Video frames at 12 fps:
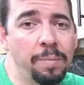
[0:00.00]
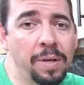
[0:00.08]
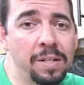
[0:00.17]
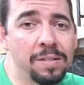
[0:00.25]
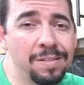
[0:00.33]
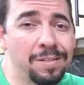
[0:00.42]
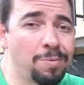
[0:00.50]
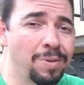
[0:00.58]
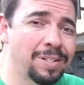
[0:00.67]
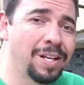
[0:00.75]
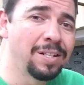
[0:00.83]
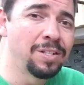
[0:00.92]
because it just
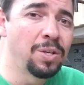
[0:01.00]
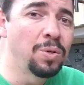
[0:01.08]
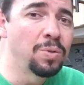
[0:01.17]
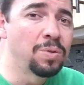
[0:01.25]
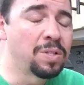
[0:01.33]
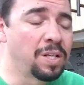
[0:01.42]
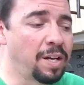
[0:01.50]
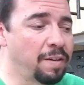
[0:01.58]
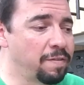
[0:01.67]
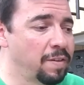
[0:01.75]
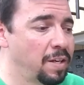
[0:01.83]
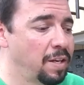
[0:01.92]
wasn't getting used, and
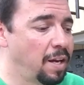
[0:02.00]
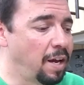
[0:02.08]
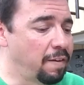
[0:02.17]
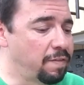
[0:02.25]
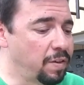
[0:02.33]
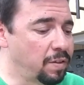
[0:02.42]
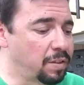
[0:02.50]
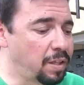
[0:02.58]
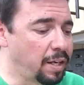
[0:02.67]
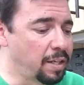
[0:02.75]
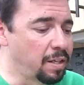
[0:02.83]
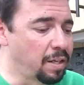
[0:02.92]
I felt
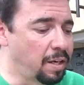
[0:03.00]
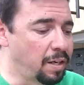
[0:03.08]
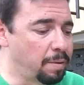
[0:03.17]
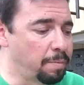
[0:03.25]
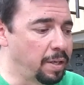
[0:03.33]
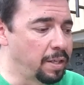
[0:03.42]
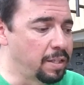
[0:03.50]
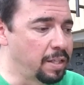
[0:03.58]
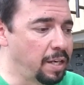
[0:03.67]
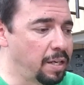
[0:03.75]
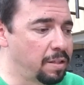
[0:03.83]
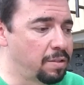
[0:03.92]
like it
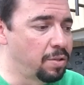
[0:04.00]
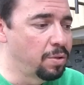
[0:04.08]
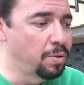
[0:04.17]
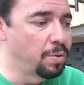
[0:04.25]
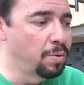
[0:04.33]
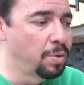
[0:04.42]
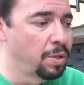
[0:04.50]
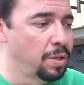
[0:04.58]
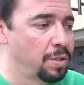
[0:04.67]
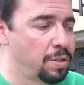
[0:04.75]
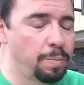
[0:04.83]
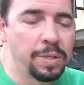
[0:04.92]
needed to
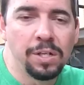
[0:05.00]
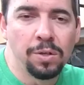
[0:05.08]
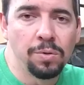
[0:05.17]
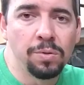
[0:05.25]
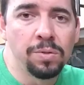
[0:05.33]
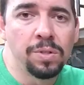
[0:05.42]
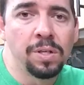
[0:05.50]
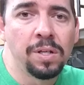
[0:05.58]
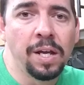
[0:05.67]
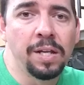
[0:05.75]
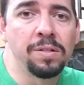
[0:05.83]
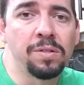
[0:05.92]
be used,
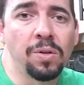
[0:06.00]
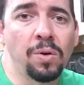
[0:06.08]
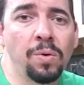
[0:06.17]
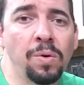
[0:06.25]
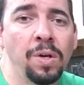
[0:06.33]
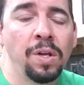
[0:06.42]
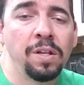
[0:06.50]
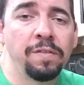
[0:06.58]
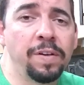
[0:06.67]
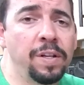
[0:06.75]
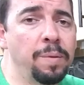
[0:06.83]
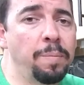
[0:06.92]
and so the
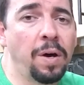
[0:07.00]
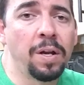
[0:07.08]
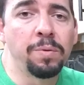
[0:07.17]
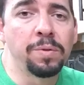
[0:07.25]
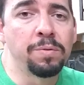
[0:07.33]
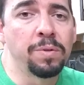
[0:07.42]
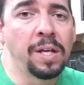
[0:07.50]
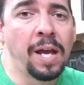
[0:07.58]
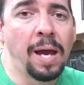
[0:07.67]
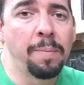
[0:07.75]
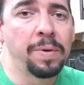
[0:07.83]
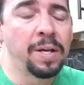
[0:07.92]
fellow that bought it was really
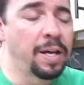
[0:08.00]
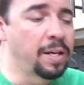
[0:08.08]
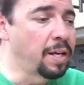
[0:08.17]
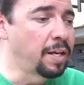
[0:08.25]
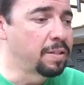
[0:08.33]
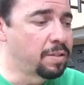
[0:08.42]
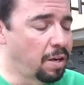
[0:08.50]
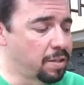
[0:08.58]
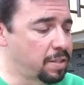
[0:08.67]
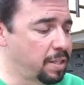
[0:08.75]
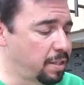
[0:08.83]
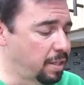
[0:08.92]
happy. I
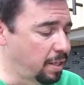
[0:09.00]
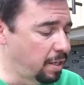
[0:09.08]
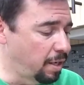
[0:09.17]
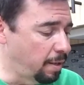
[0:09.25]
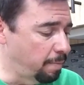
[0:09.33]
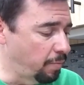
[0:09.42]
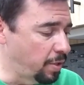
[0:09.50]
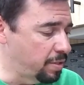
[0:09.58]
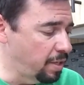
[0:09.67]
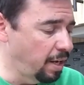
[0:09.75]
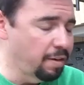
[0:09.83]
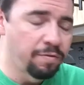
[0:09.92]
tossed in the
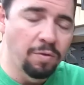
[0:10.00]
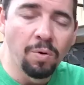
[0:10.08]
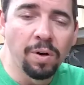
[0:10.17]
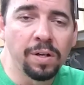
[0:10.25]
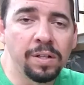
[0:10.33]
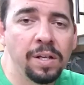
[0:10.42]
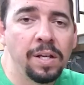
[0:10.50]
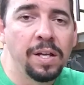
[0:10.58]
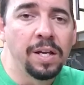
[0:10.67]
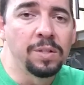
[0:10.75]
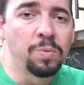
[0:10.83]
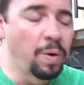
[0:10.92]
stand for it
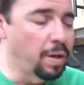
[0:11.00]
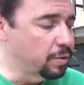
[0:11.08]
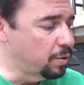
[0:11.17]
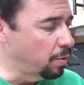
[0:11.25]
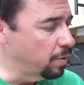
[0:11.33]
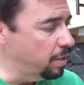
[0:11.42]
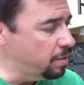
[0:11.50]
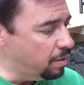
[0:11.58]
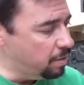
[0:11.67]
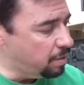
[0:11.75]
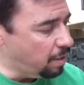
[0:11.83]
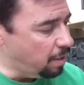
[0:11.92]
as well. So this
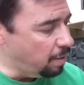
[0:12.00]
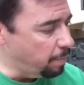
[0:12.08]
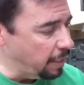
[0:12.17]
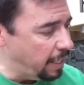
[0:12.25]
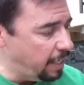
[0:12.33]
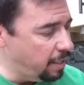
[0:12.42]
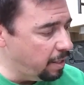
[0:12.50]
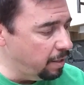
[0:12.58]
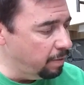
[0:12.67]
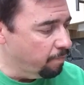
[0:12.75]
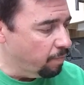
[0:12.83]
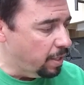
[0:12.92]
is
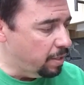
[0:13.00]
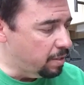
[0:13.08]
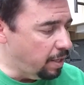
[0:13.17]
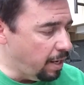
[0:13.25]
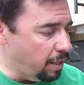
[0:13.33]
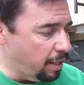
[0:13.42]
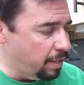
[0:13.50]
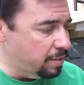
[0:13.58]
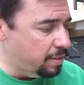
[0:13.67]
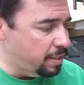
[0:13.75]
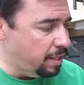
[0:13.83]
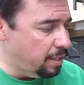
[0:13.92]
Makita. It's the
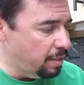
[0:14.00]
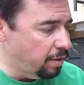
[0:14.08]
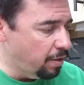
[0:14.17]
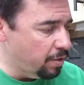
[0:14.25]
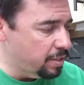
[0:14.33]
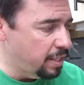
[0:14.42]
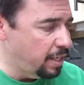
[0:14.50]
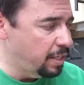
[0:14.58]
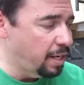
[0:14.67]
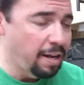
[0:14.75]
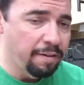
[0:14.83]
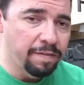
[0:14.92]

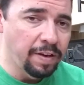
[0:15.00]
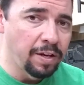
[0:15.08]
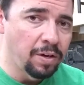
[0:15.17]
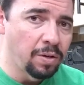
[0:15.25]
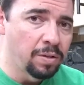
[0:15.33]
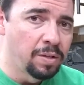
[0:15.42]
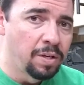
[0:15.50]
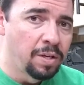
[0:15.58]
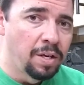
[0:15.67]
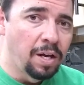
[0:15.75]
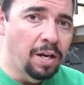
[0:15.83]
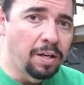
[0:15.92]
LS1013FL
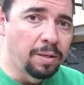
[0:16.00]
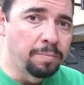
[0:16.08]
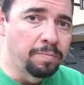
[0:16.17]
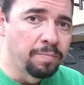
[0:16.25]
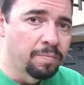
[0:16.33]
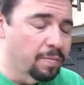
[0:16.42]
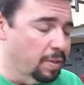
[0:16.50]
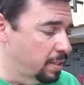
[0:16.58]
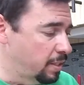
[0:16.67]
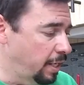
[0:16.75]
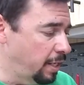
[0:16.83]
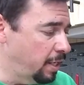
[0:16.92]

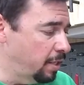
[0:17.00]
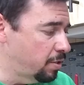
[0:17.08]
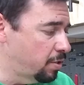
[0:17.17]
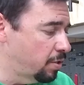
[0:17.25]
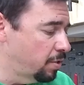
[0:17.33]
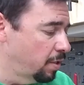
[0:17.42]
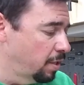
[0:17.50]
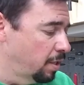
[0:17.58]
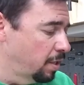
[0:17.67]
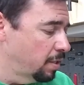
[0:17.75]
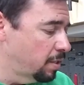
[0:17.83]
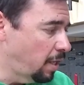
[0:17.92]
10-inch
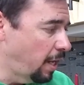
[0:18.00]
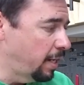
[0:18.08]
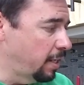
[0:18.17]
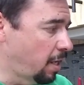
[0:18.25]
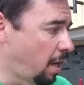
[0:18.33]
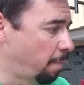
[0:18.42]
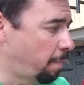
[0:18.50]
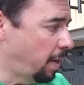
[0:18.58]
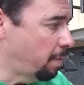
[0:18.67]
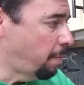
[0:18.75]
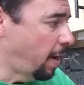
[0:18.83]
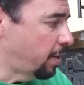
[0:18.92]
sliding
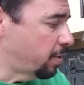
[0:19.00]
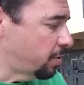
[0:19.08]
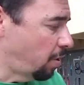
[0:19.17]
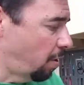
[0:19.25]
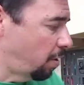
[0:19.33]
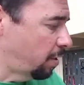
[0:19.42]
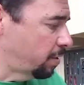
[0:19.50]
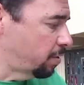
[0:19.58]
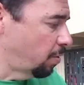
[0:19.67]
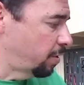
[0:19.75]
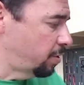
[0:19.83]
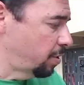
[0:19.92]
compound miter saw, and
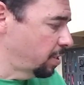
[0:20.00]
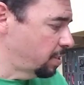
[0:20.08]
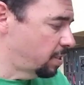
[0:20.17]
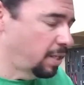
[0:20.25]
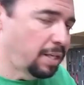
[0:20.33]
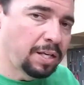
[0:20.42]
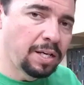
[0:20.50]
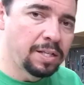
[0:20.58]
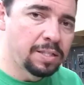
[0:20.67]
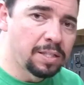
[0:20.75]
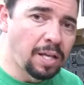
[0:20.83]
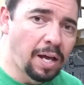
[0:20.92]
so as you can see,
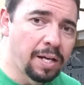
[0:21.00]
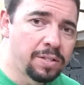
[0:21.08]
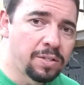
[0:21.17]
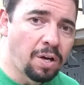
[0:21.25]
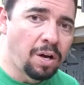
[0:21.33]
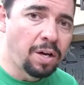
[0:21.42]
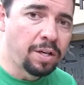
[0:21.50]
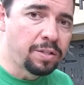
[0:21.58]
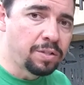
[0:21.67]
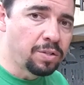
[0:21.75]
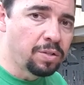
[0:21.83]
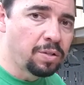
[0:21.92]
it slides
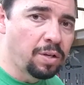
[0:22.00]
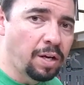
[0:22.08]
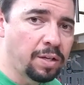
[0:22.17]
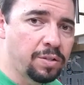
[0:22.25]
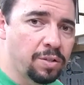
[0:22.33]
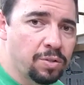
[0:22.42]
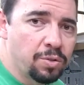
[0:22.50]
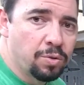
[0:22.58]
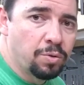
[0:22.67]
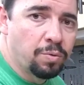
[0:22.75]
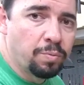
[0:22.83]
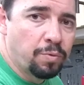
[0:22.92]
on
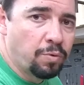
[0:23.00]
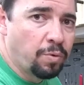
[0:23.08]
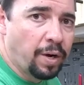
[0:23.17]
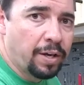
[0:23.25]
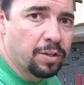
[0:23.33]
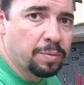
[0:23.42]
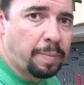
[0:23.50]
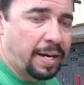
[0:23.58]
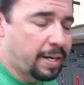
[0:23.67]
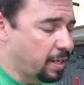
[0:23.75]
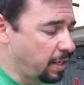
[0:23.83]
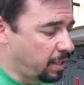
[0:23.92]
dual rails
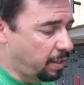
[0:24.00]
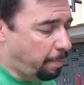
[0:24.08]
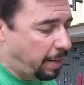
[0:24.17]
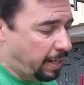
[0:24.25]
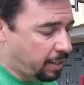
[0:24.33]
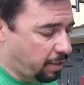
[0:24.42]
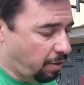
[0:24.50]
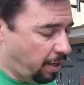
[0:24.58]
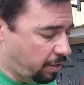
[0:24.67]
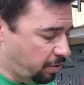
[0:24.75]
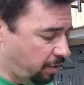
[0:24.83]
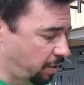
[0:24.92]
back in the back. They're
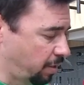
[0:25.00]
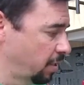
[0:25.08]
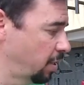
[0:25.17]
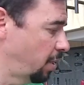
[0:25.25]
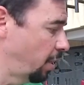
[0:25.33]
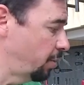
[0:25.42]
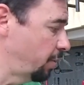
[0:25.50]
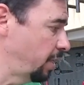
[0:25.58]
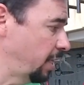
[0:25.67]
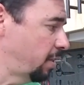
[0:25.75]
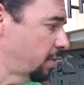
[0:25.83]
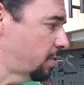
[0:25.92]
actually
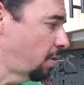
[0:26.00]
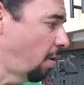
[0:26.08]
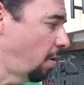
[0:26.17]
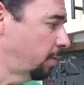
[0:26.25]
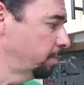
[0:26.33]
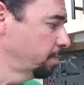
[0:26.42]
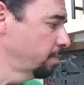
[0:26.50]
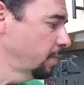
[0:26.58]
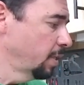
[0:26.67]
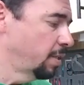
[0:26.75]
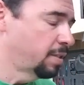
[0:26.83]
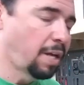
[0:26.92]
underneath the saw.
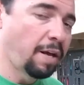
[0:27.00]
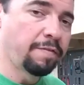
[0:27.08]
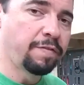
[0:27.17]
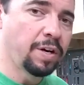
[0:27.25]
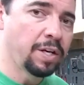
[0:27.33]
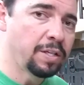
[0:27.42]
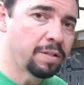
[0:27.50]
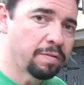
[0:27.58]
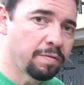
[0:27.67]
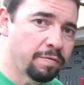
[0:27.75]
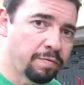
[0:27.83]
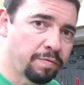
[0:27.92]
It's got a very,
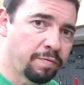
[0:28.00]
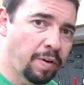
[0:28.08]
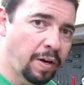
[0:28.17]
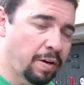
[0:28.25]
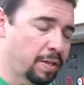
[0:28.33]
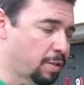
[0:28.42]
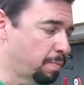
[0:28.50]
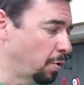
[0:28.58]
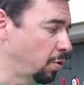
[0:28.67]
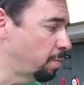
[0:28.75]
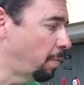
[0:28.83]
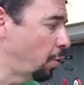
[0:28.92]
very
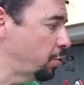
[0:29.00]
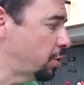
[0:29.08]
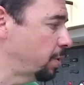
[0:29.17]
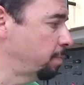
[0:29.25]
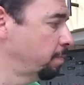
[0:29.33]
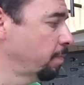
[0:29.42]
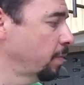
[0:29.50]
smooth motion.